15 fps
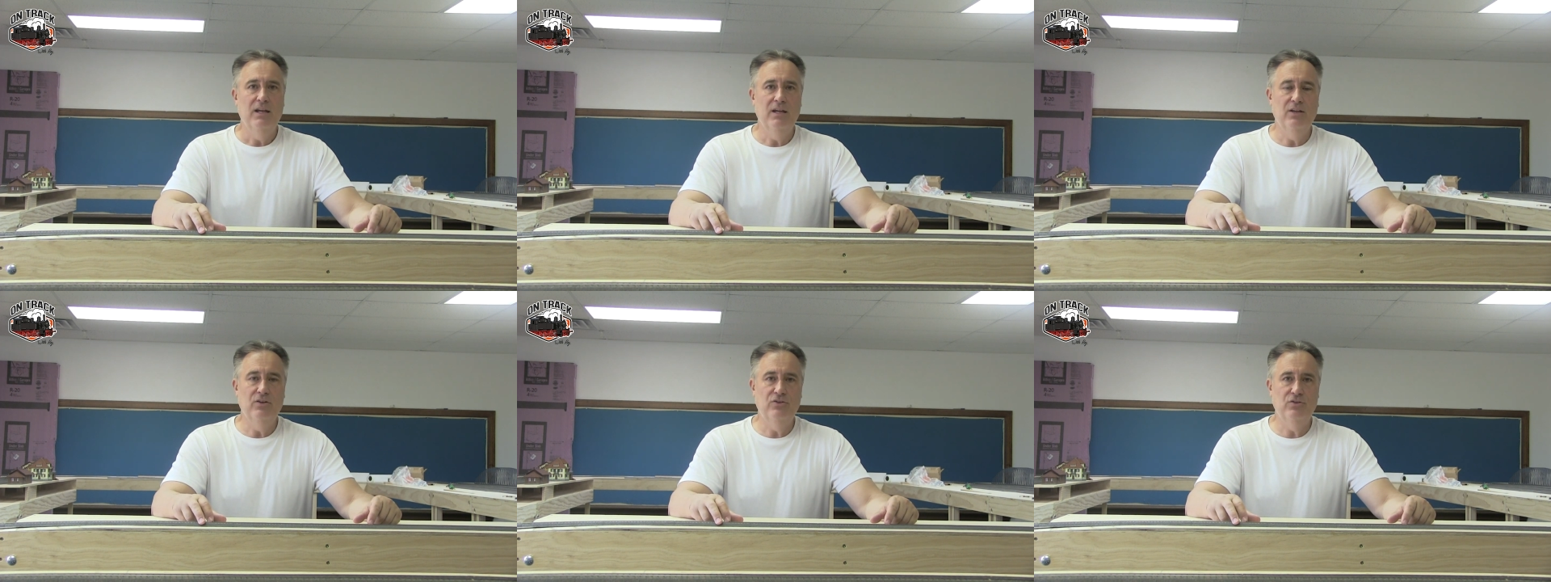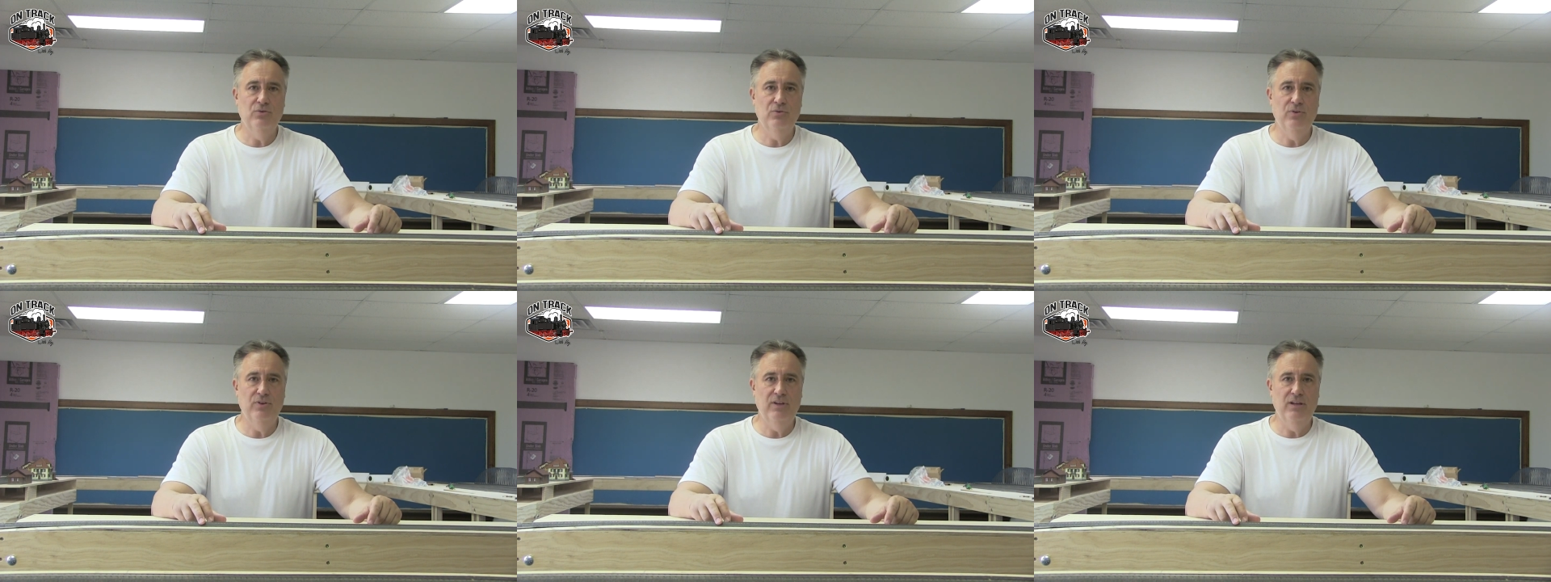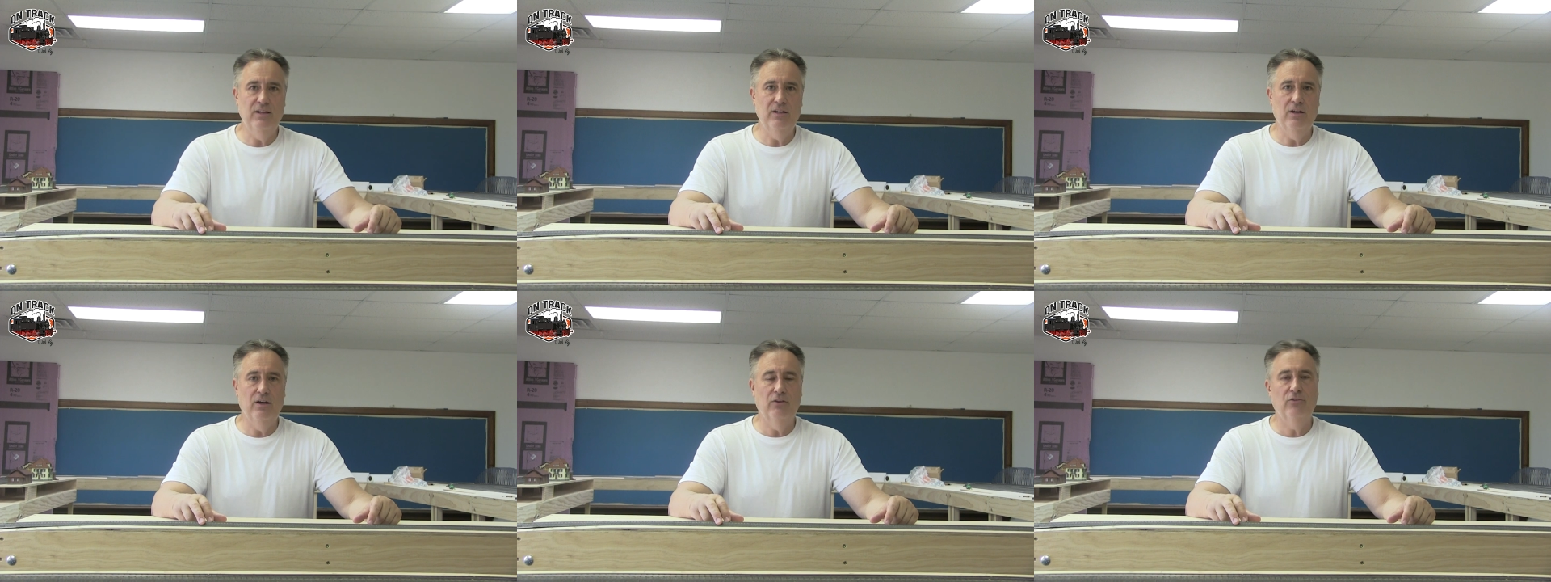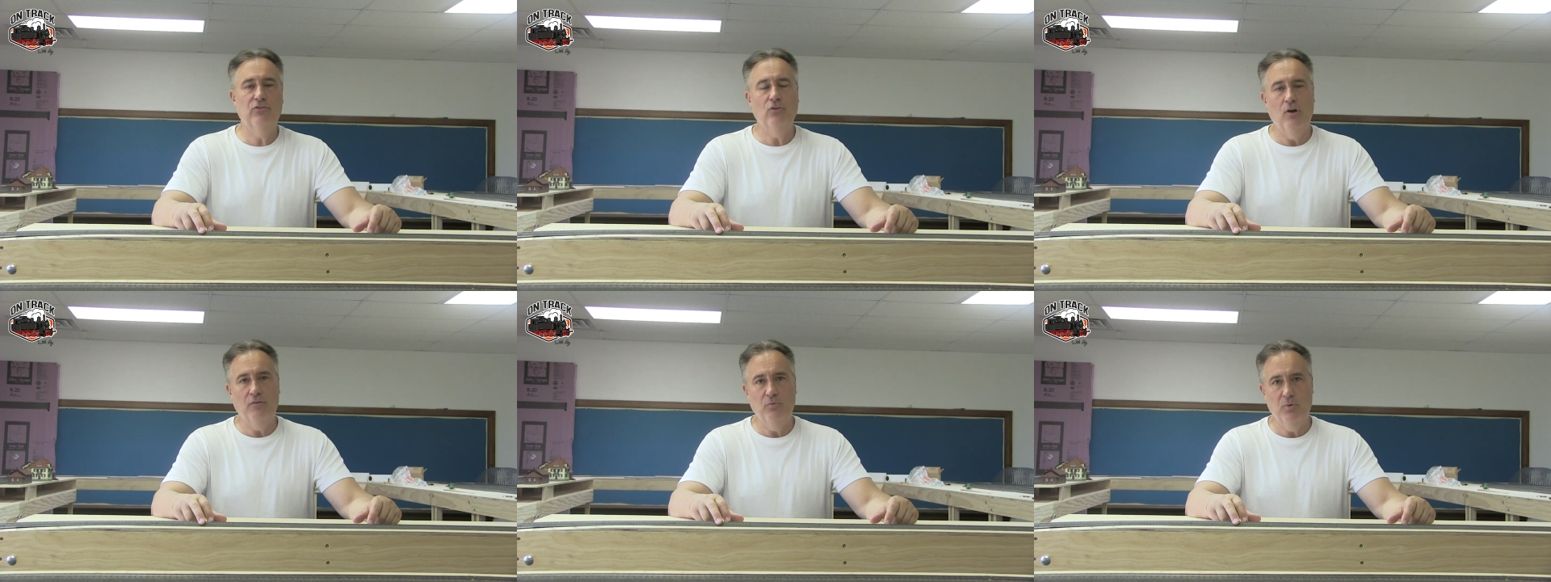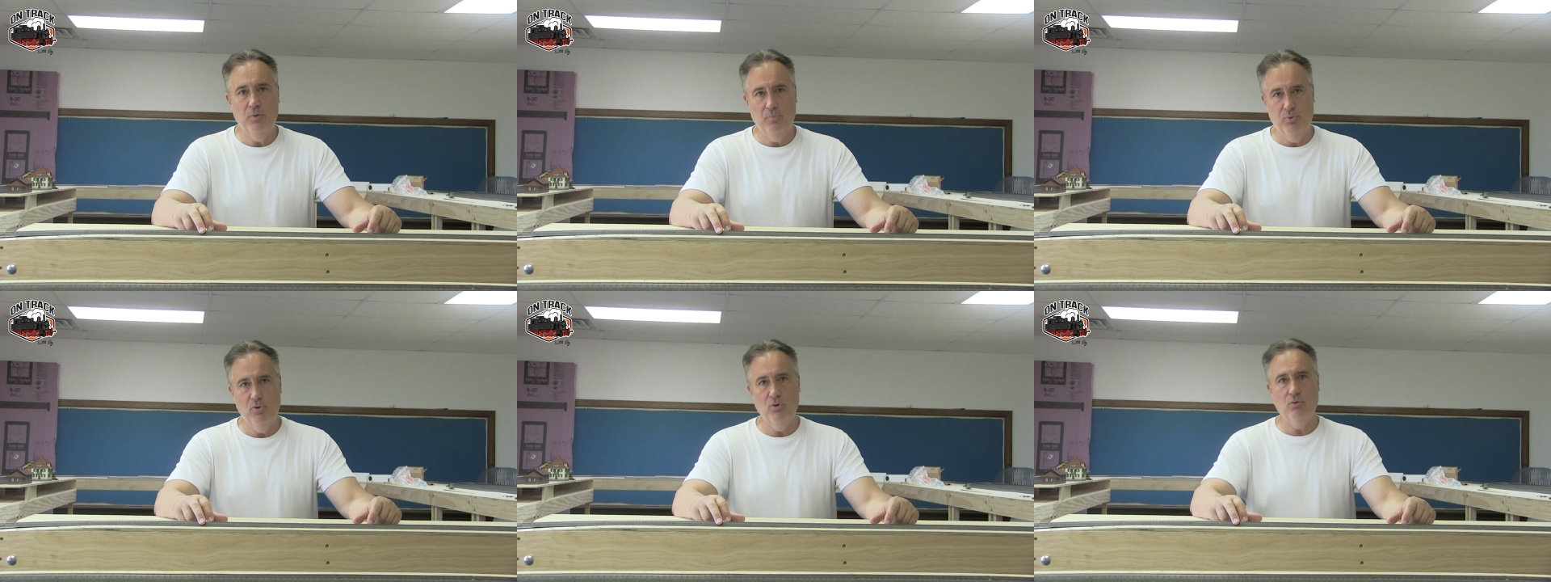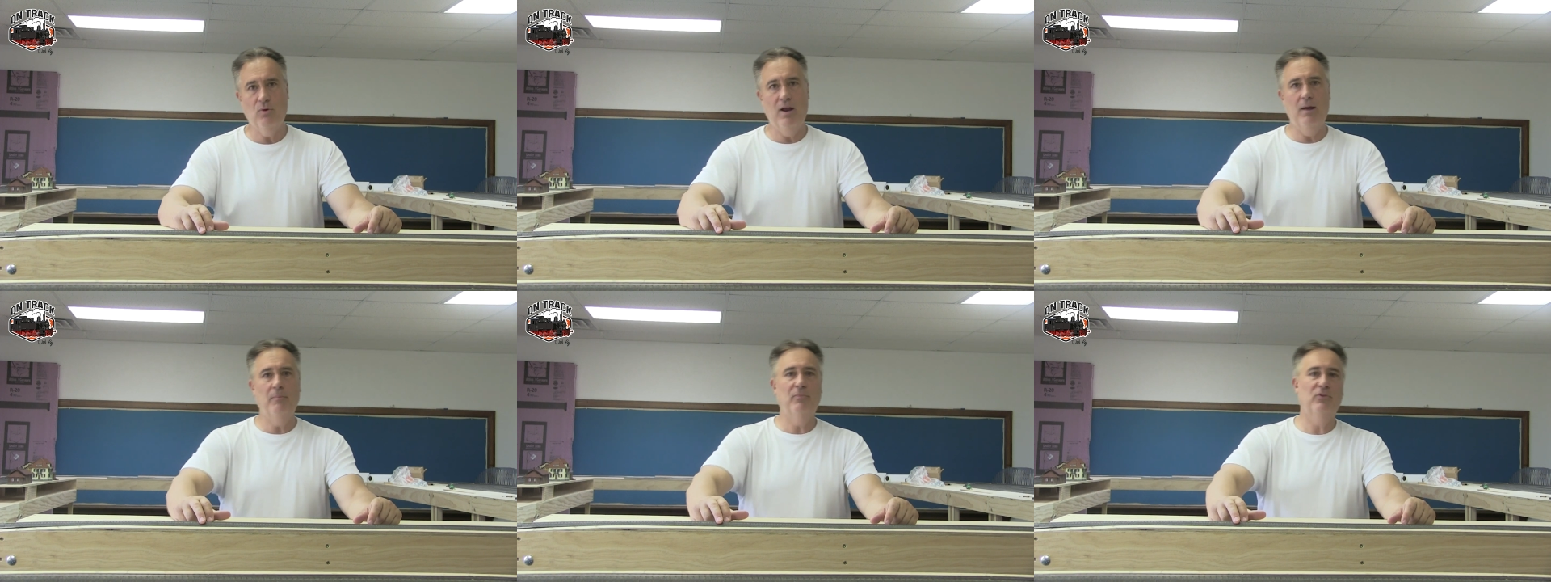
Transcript: into the software program.